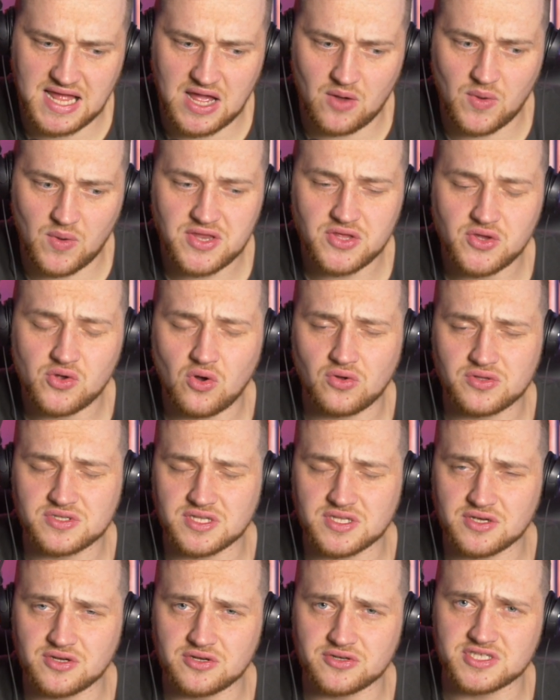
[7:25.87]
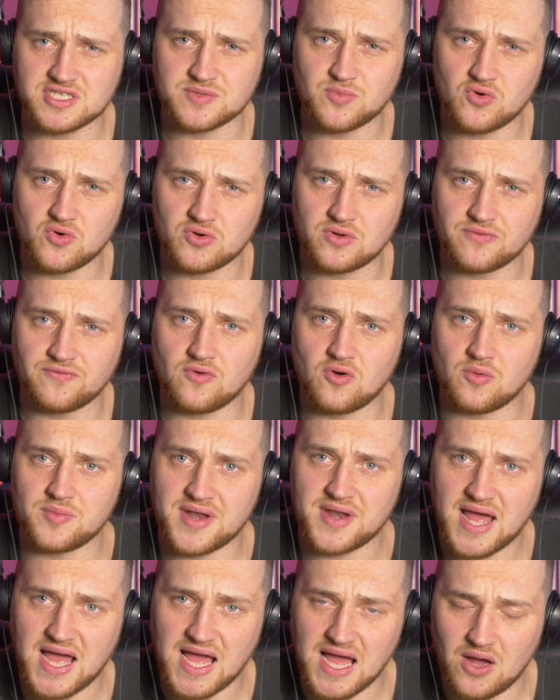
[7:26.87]
Now, when you go onto the custom order
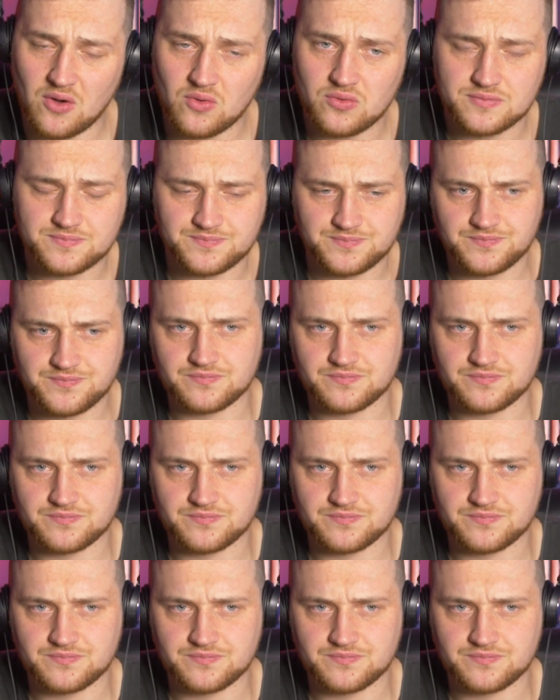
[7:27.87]
form now